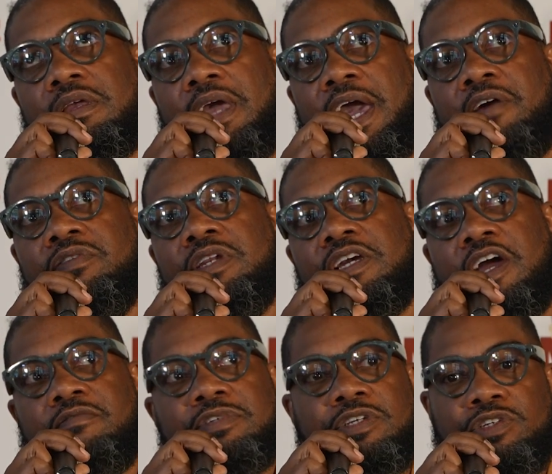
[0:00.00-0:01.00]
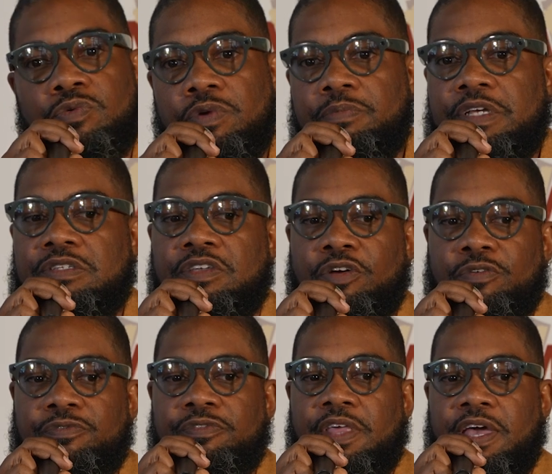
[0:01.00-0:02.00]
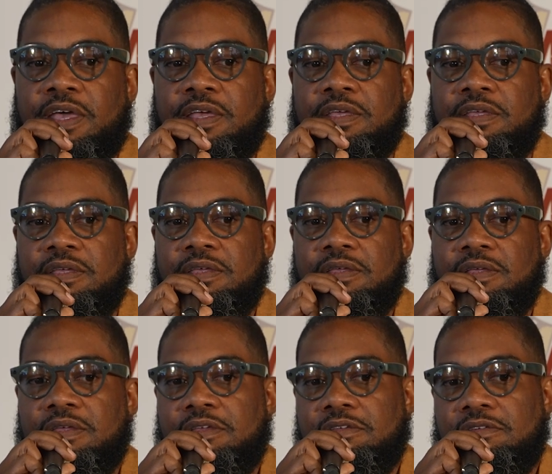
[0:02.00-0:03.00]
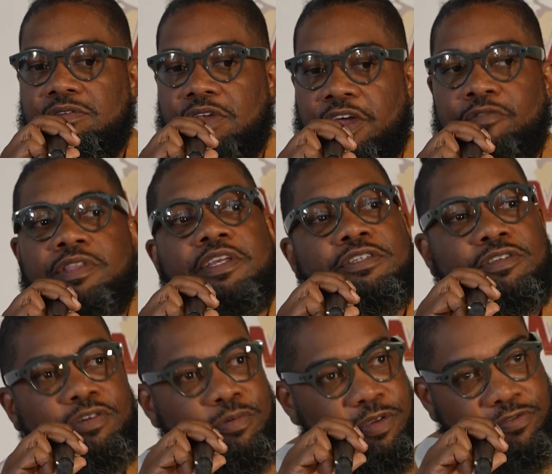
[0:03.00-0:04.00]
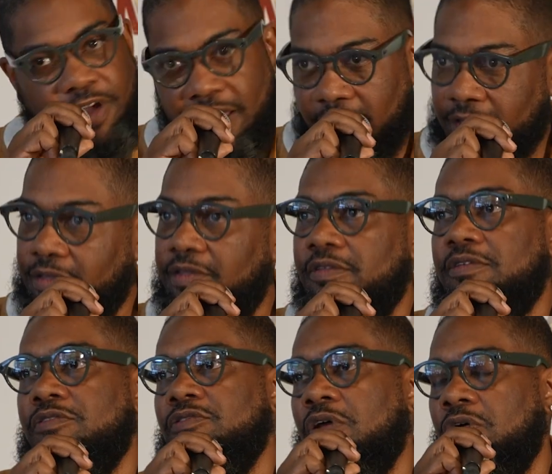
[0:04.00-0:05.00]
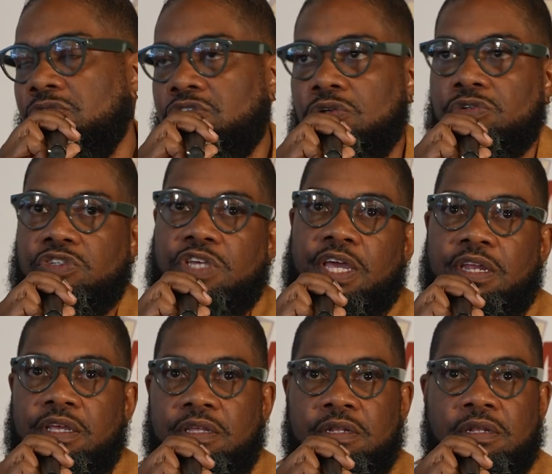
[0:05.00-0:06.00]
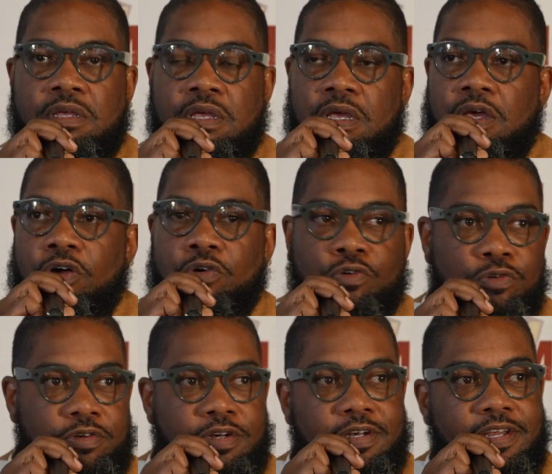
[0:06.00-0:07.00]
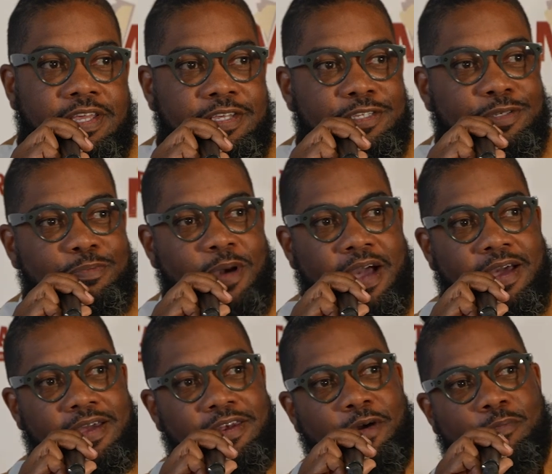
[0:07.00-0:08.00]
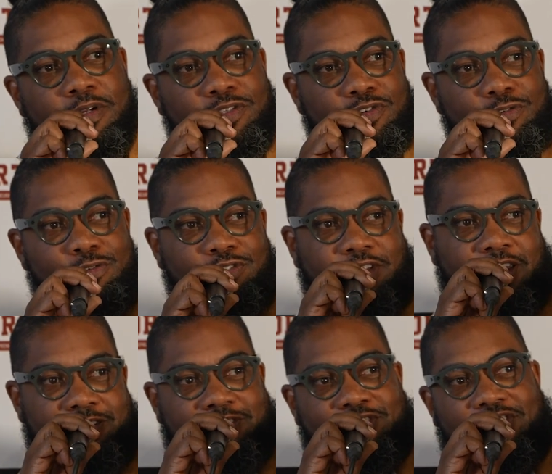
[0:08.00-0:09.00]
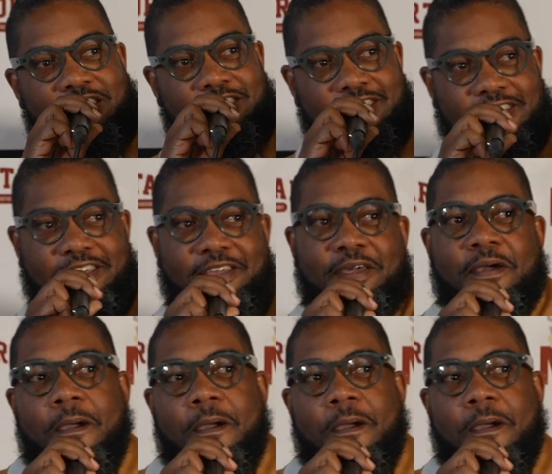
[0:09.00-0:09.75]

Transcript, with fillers: having a conversation with myself that everything's gonna be fine. You know, so Shannon Putin is my number two. Shout out to Shannon.